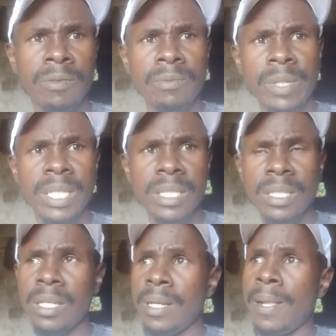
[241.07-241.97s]
of
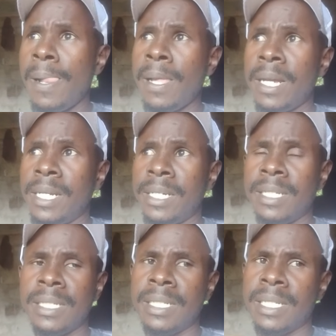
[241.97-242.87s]
weeks,
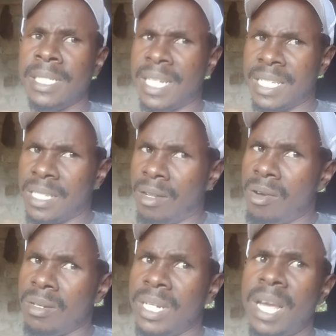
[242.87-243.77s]
it has
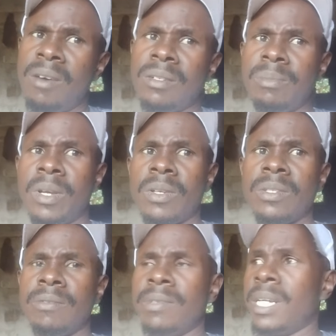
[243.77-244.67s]
slowed down
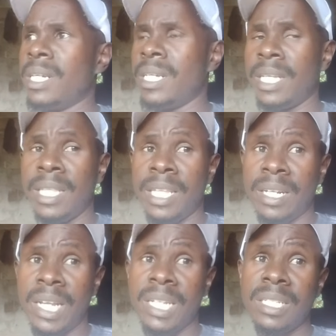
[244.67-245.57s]
because of the
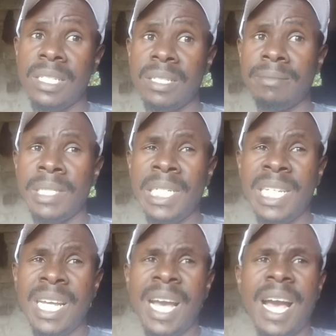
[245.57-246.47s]
rains.
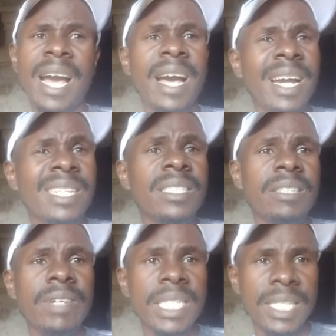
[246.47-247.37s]
And it's
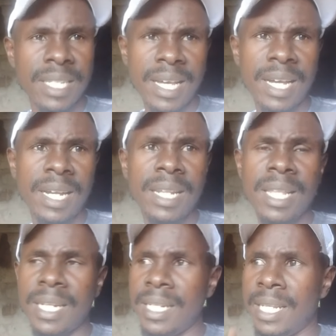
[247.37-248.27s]
even sad
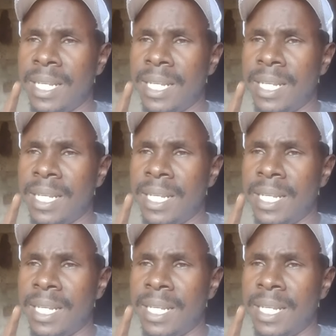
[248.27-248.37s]
that